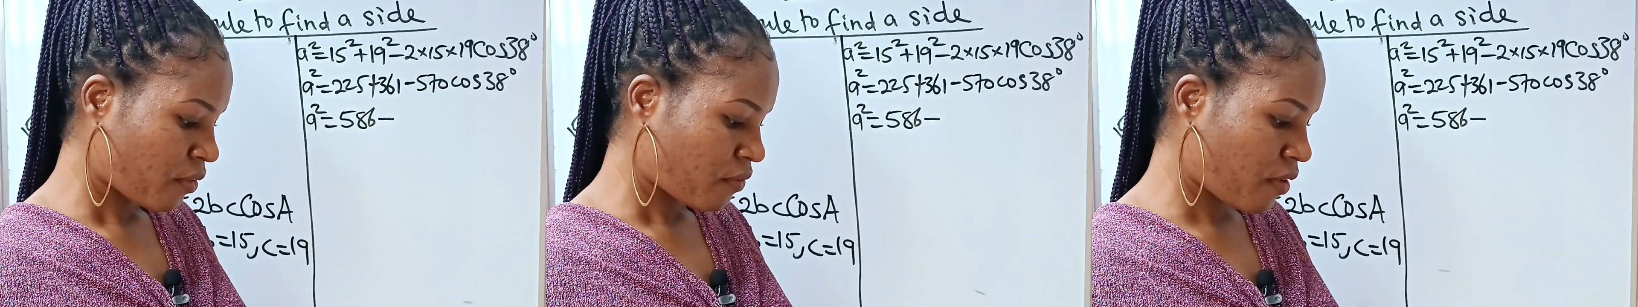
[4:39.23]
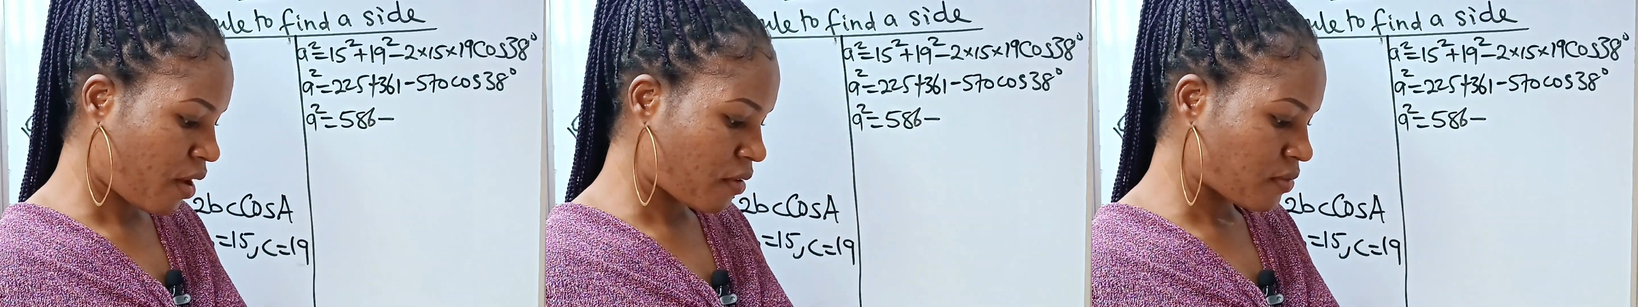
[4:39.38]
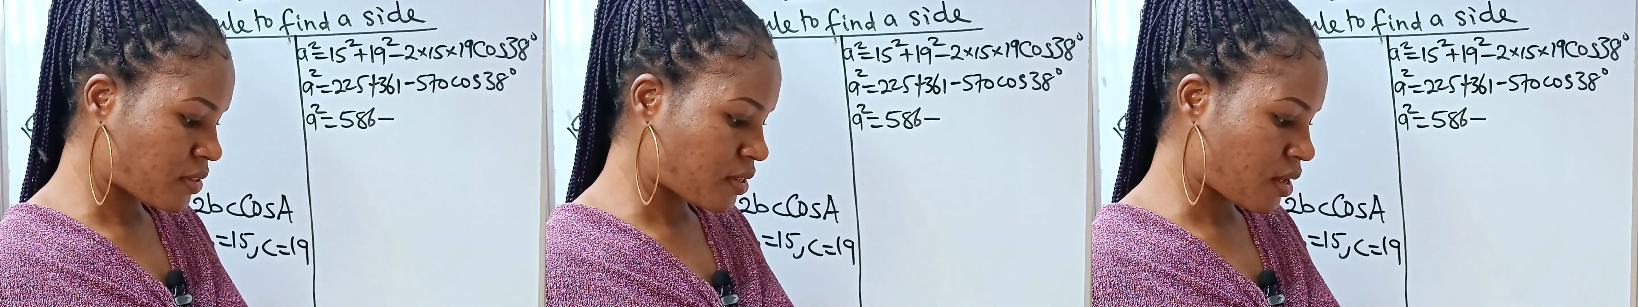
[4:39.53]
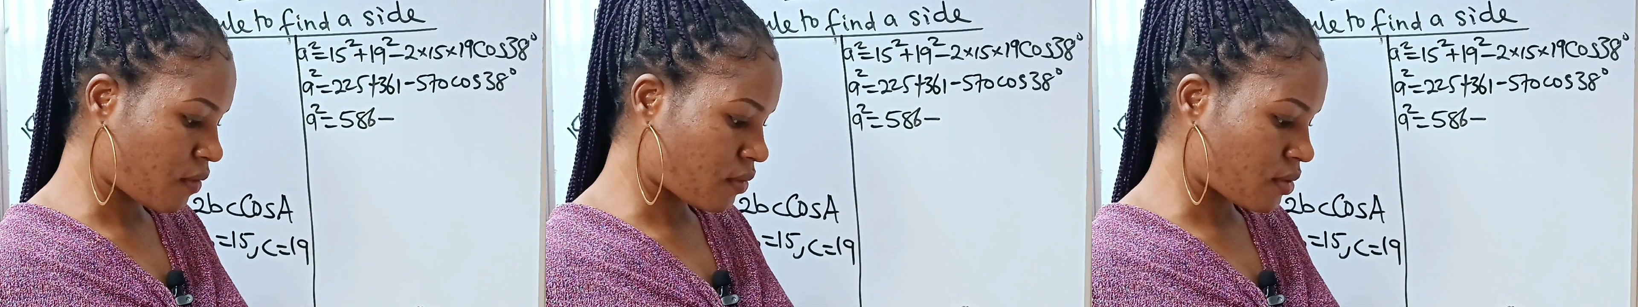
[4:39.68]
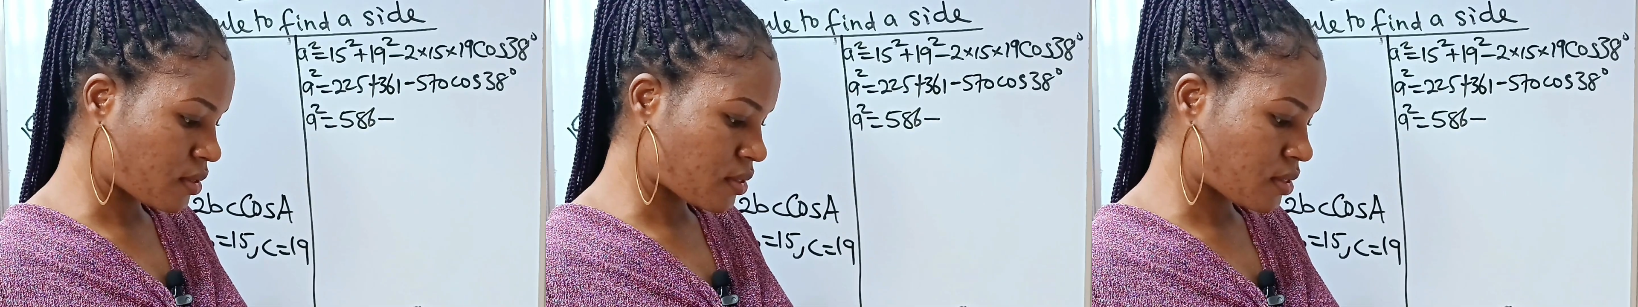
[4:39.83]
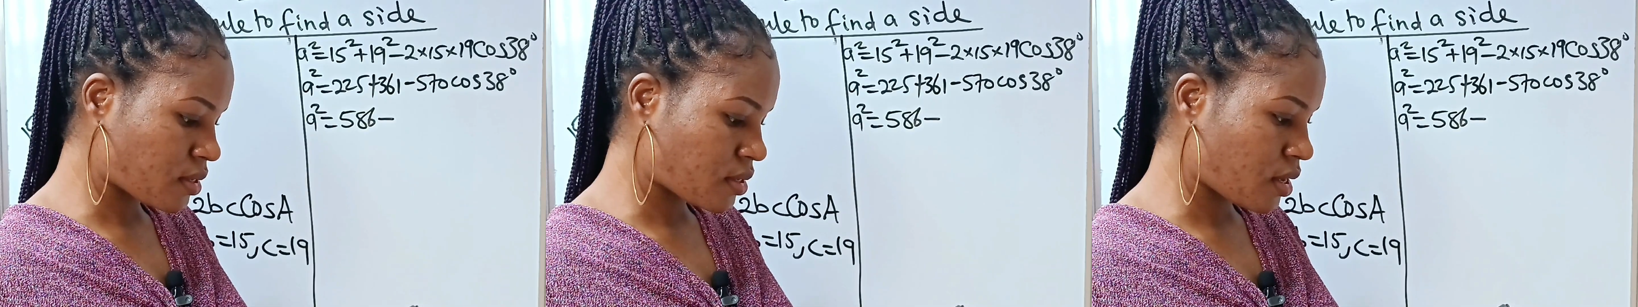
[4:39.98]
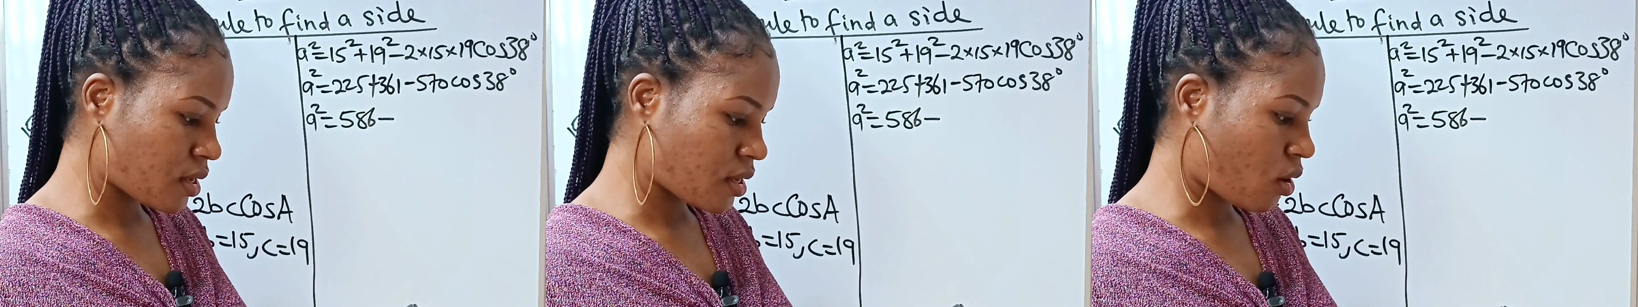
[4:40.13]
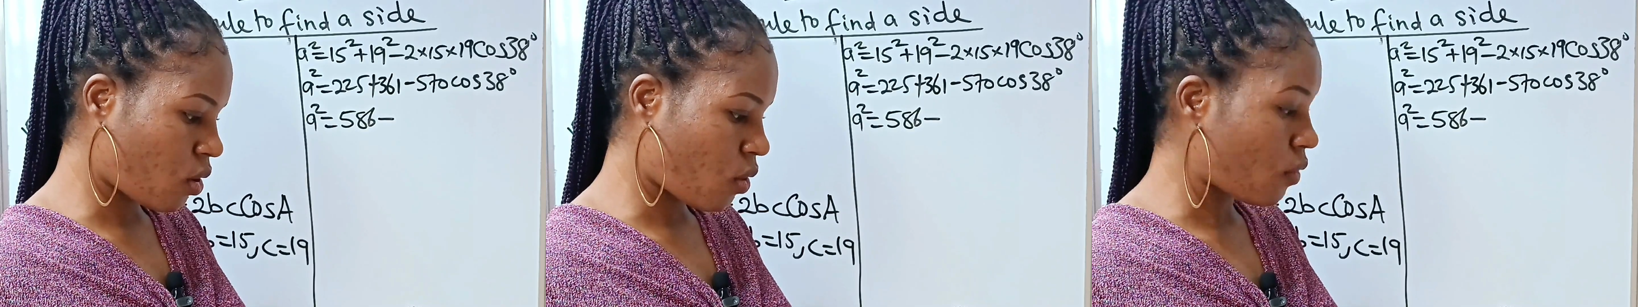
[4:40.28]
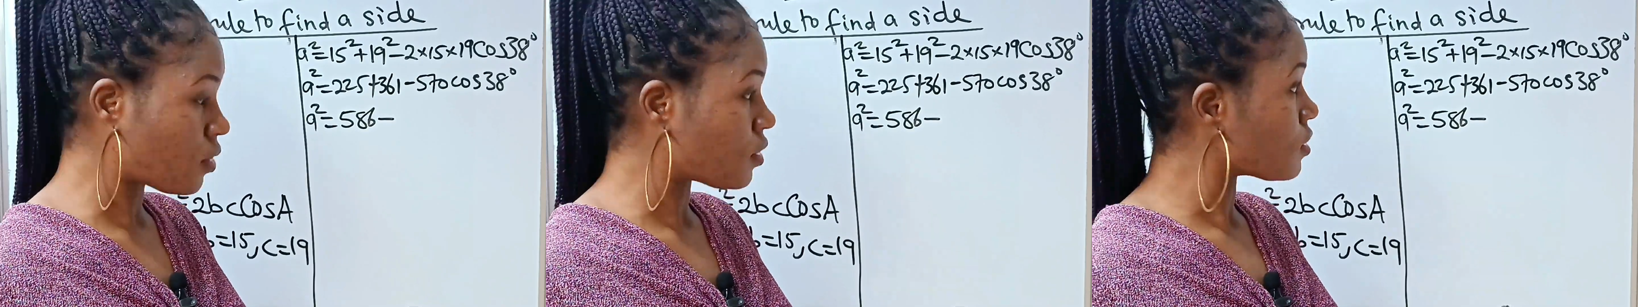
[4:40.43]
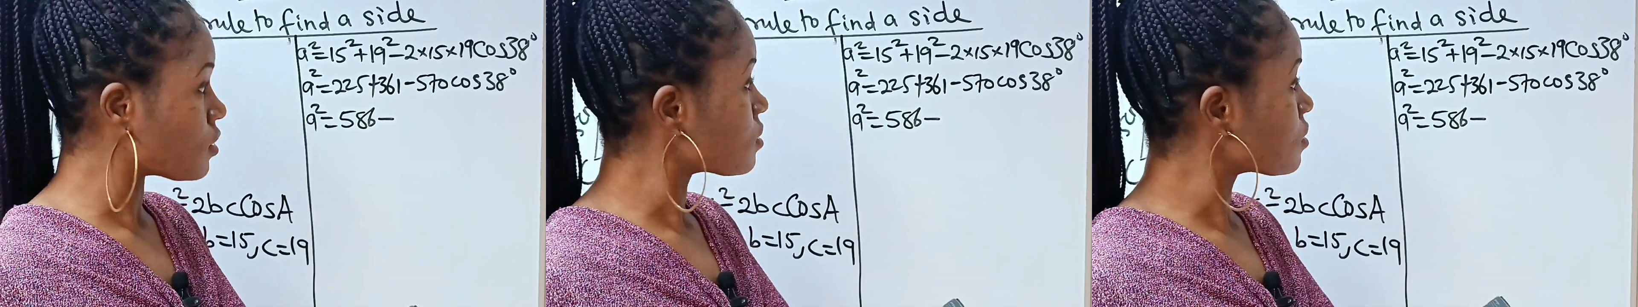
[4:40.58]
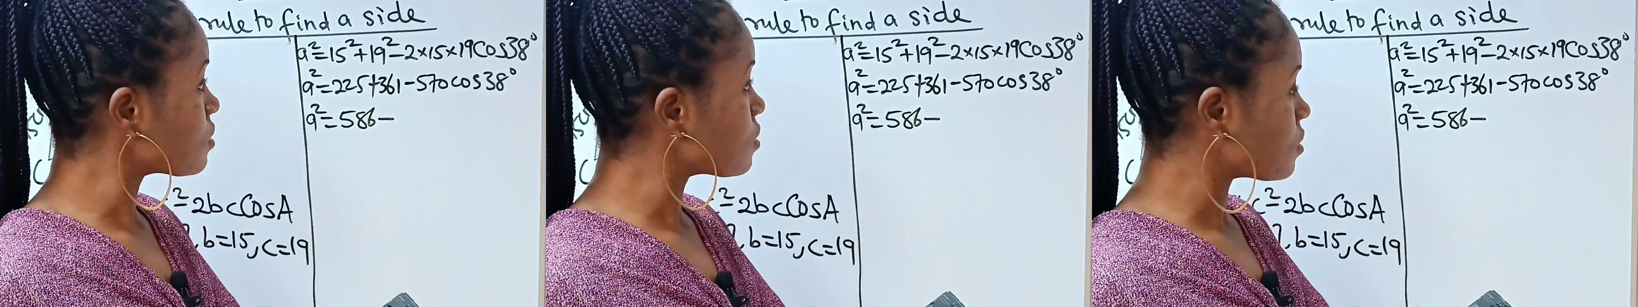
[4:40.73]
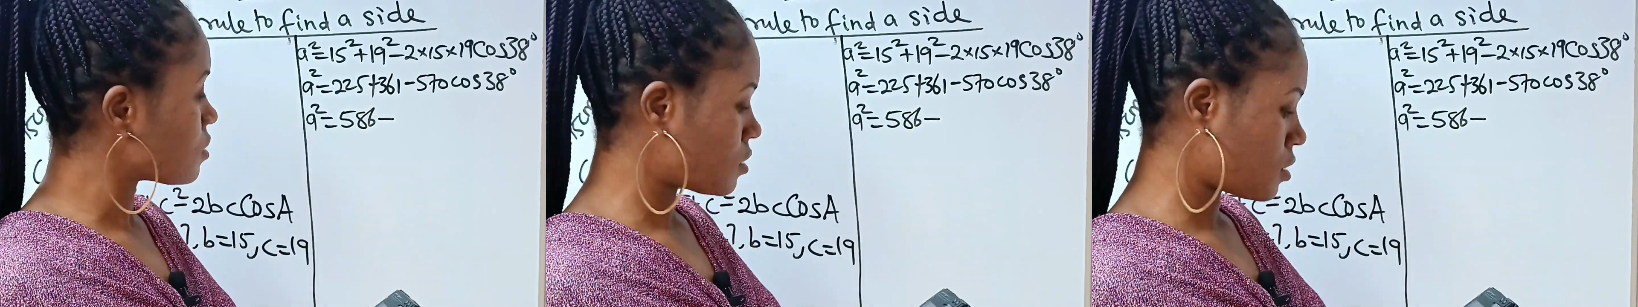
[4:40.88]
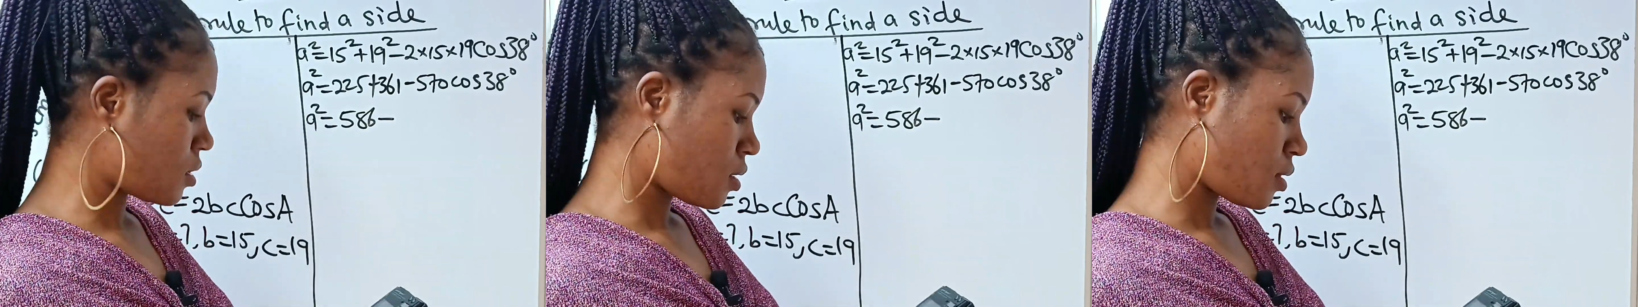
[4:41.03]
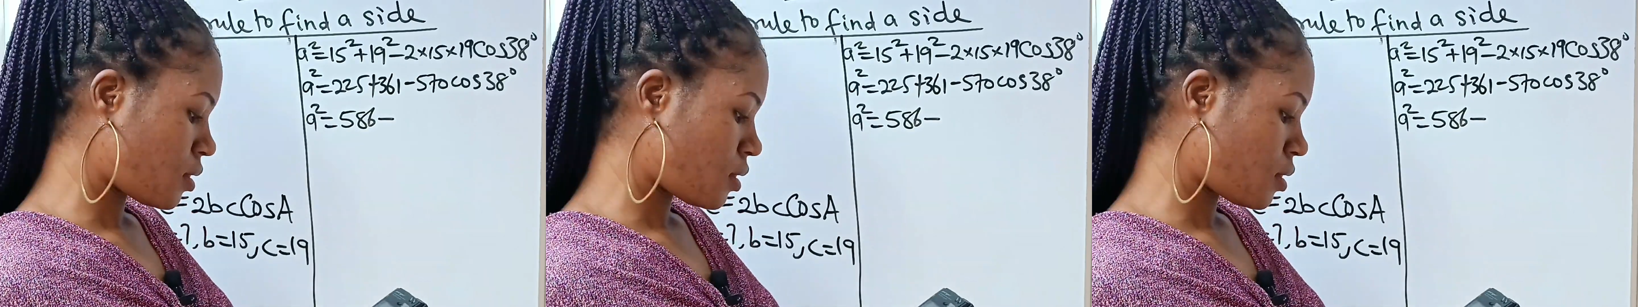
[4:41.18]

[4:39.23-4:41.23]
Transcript: 570 cos